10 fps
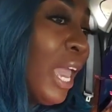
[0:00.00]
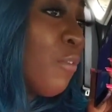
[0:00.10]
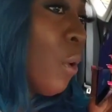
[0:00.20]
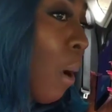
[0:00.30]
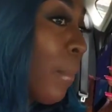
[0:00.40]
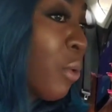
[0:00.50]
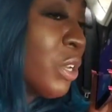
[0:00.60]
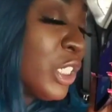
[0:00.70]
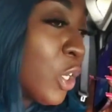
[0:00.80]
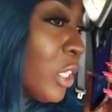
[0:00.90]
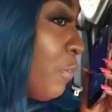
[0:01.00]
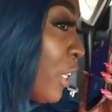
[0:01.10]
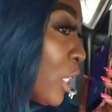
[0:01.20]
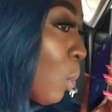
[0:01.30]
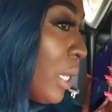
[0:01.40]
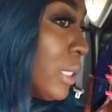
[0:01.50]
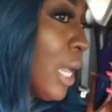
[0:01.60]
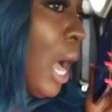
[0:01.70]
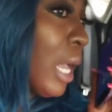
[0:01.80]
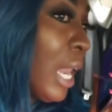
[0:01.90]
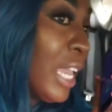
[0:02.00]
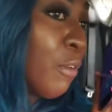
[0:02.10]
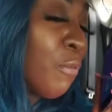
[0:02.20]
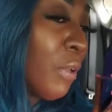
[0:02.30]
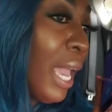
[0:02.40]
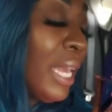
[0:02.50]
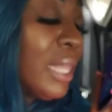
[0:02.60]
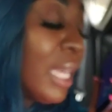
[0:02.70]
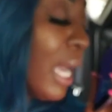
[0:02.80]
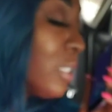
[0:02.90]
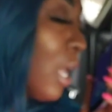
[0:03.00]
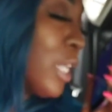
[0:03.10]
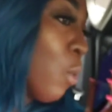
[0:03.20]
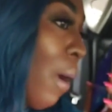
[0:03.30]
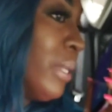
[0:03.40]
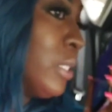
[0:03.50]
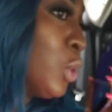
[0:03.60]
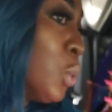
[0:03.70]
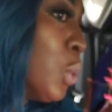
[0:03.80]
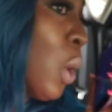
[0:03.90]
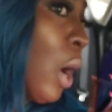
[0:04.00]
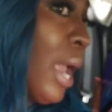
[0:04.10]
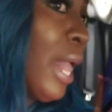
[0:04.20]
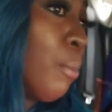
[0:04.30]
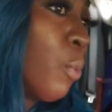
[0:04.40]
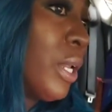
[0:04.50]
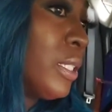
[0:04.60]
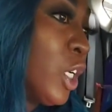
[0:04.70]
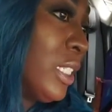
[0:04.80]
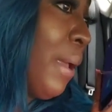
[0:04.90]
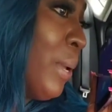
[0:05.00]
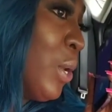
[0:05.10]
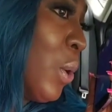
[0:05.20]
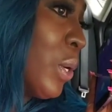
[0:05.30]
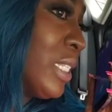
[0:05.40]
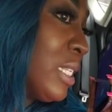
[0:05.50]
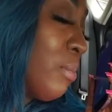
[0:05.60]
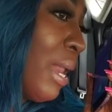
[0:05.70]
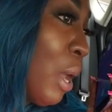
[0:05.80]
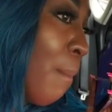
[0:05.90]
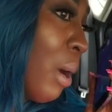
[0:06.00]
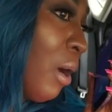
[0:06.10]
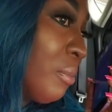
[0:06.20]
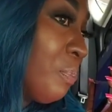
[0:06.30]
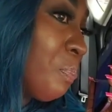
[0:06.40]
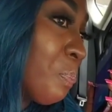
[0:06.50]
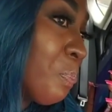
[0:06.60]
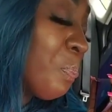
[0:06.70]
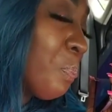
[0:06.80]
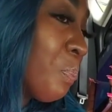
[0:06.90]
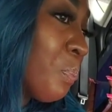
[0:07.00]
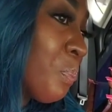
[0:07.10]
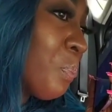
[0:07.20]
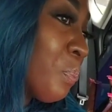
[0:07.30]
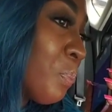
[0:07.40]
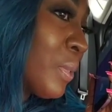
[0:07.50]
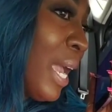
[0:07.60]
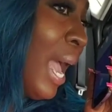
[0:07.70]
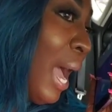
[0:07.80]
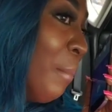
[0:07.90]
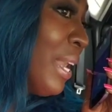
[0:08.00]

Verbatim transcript: if you want me reach out, if you just want to talk, like if anything at all you want me to do or help with, just let me know. This is my number. I'm